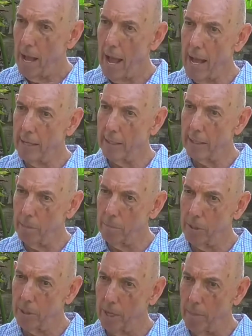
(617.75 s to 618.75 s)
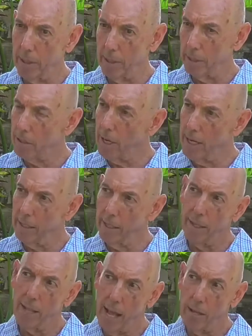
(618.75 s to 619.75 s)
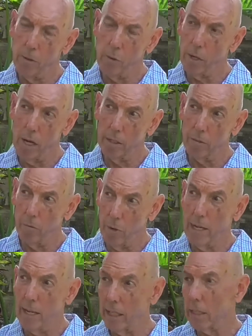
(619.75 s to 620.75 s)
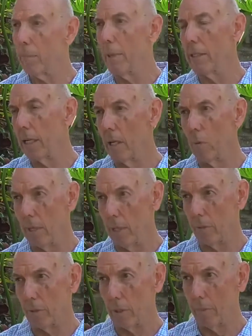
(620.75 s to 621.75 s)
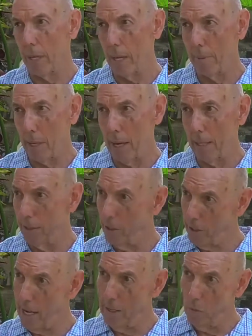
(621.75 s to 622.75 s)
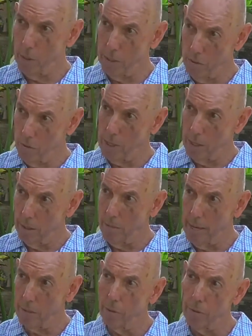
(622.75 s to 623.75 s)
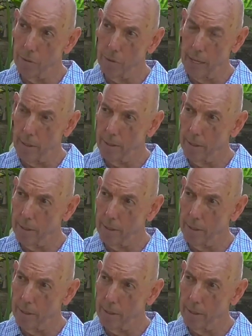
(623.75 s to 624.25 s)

and come to some understanding in that, you can't really expect anyone else to be able to understand when you tell them how to do that.